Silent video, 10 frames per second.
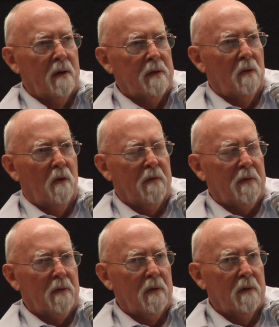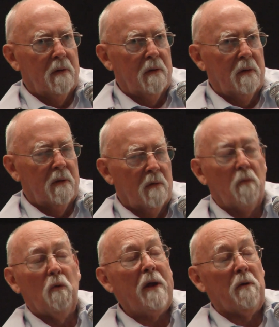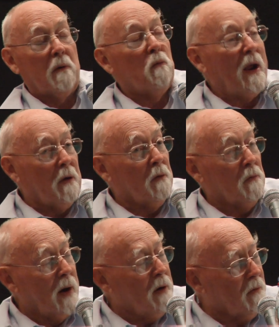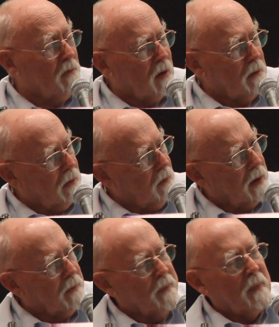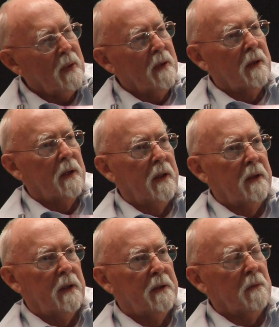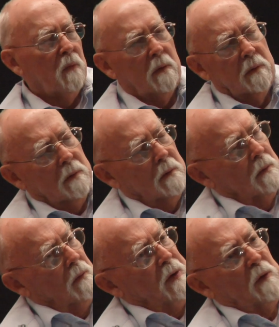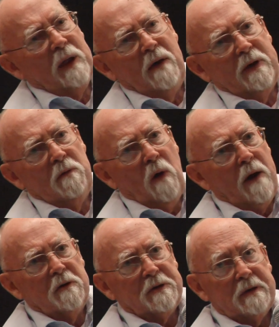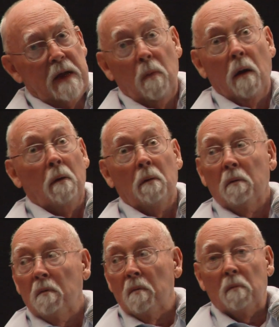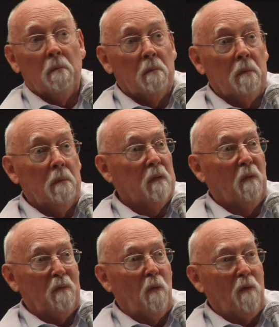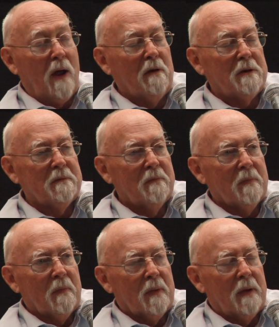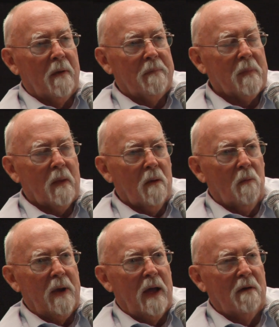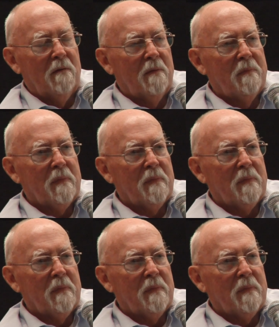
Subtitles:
an author, a writer, I write." And they said, "Well, we don't have any writers in Denmark." No writers. "Yeah, we have